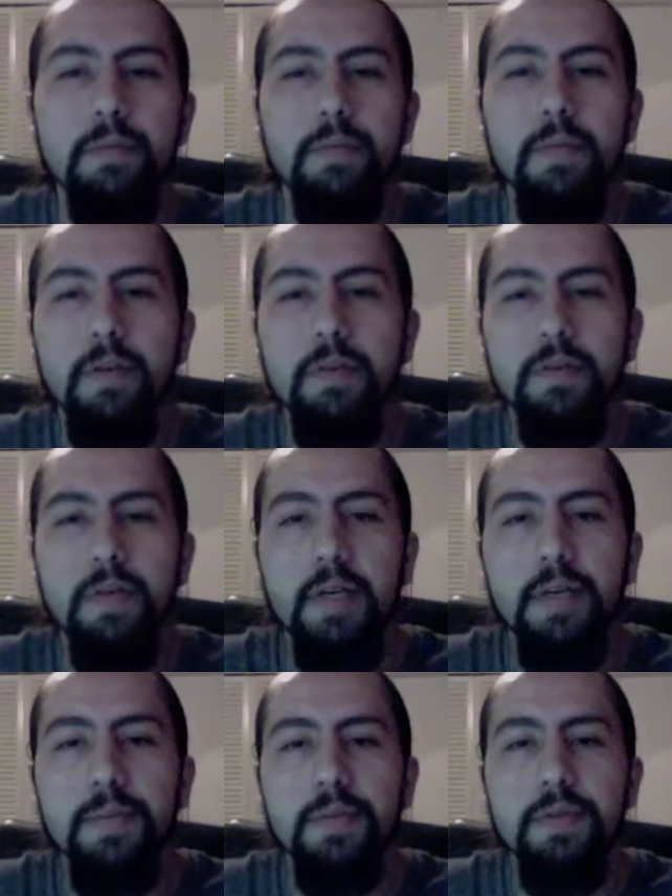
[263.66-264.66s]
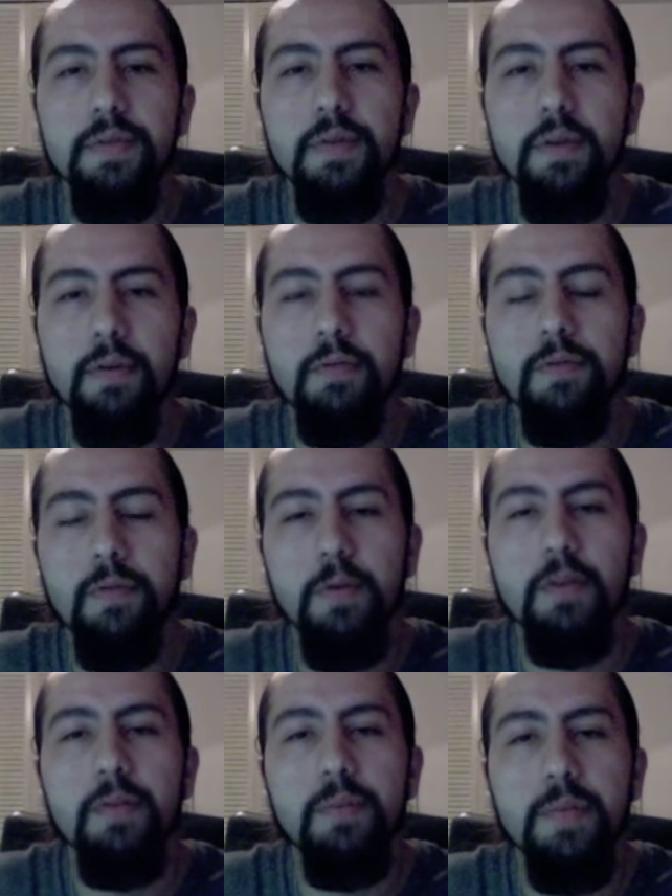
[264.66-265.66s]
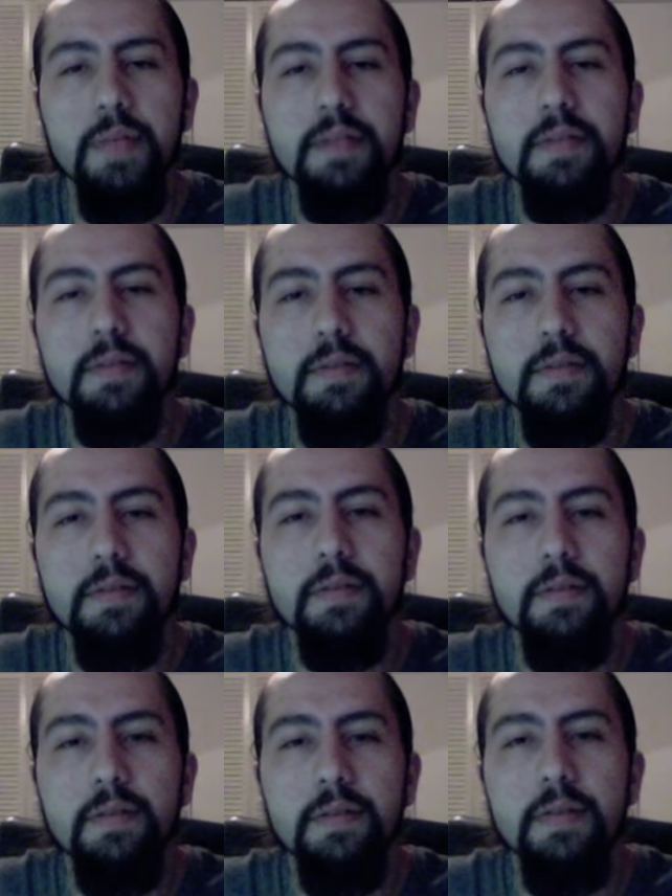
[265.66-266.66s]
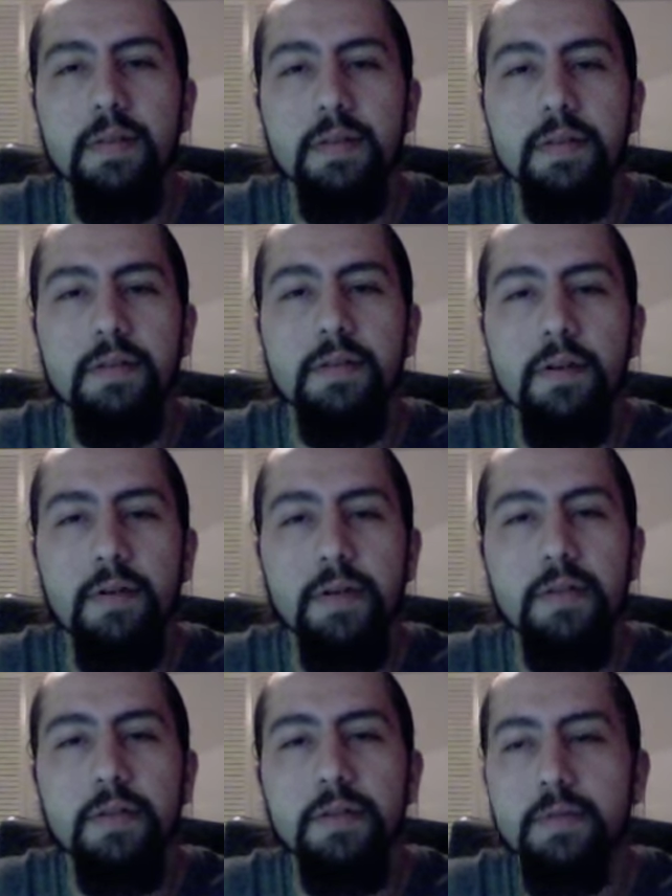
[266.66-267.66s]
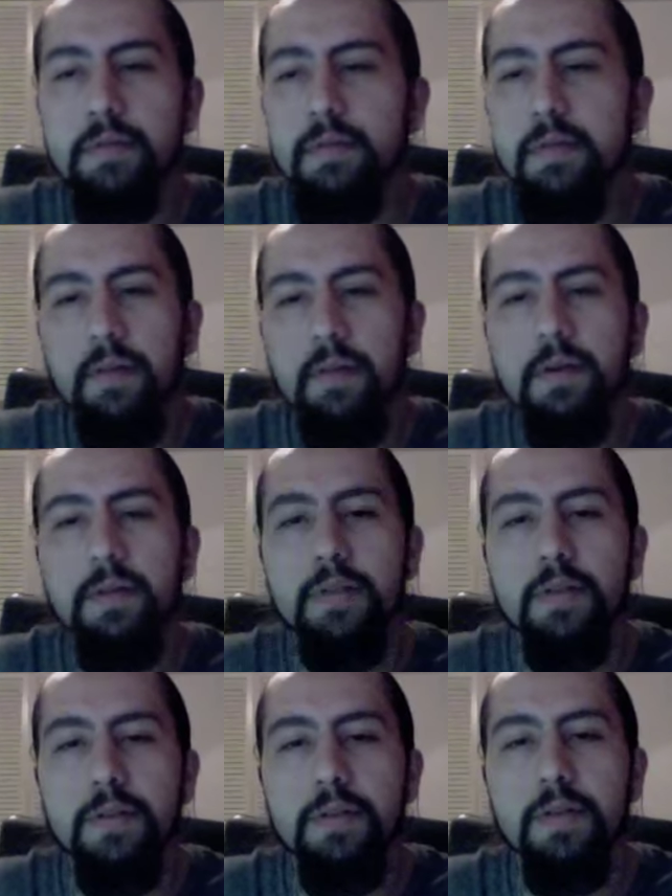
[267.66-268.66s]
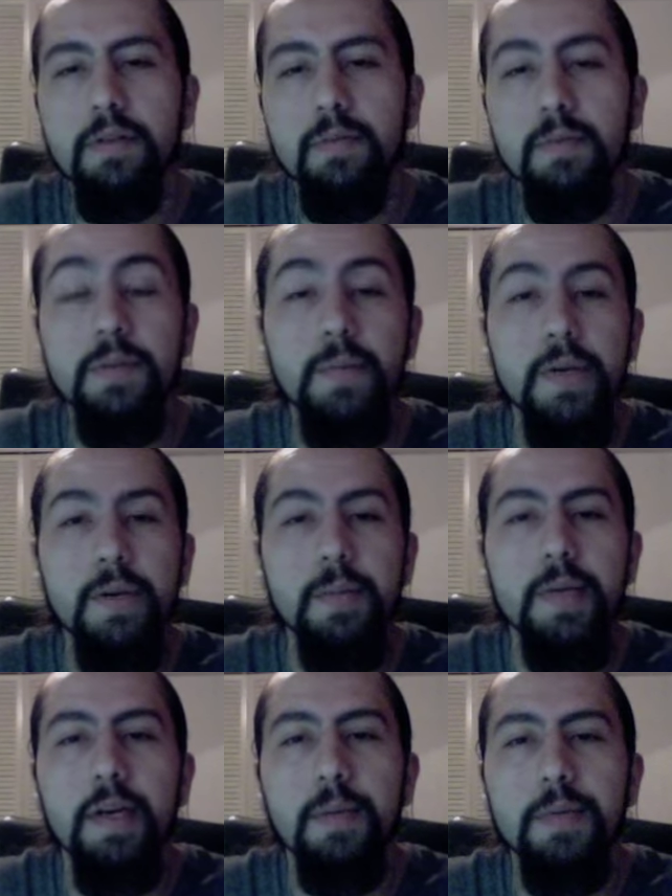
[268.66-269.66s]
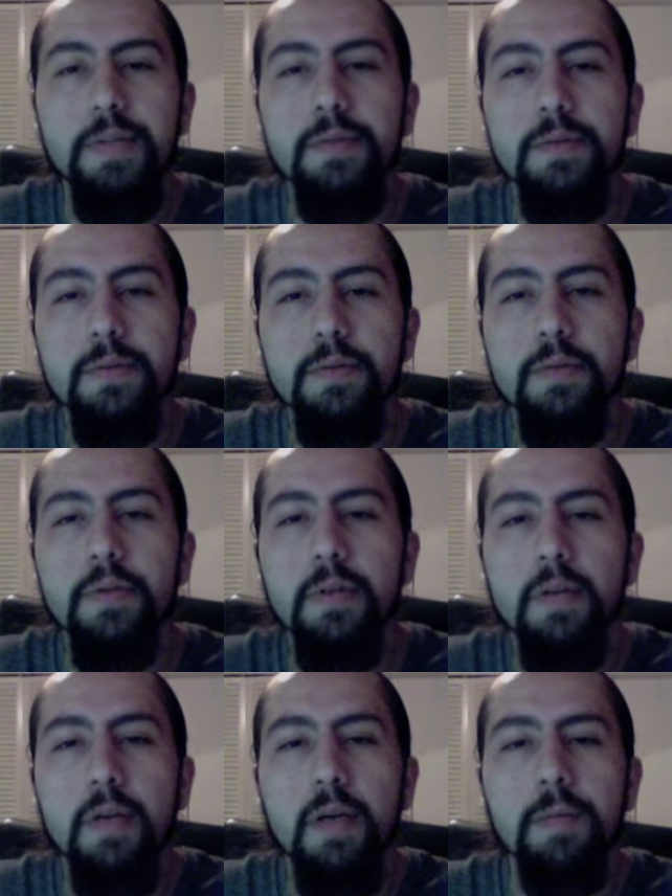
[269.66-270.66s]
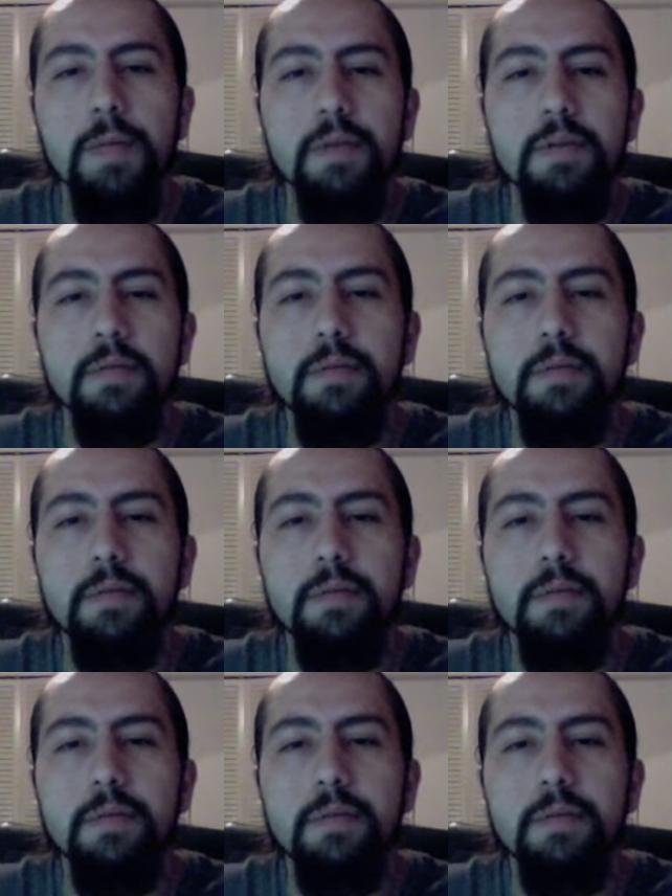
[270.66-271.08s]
other types from other places than Khazaria and all this other stuff, which may or may not be true. I mean,